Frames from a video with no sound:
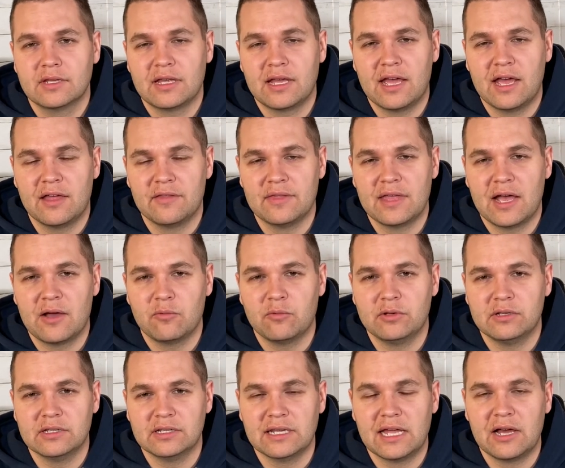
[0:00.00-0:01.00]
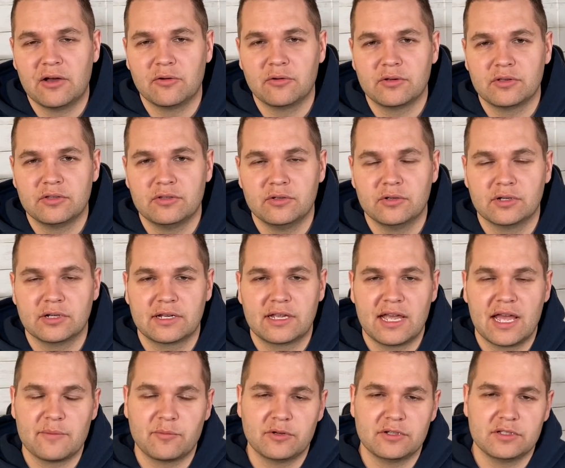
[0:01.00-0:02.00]
and that will allow your
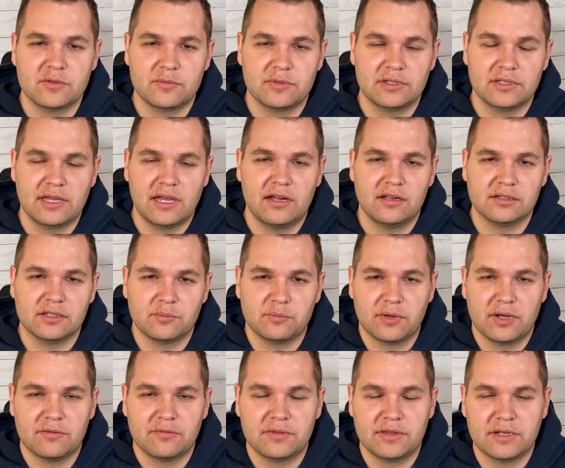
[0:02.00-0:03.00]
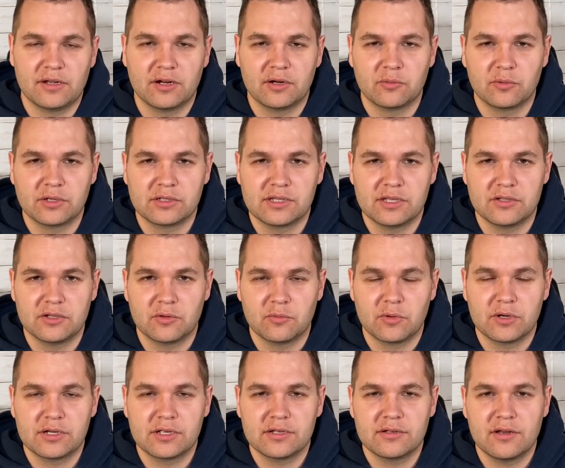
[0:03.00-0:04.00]
camera to be held above the artwork that you're
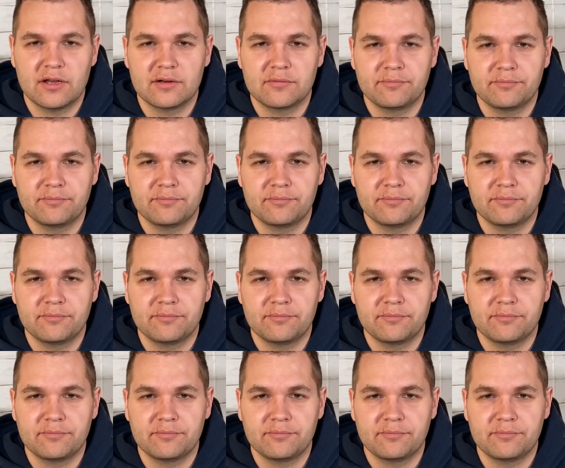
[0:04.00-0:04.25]
working on.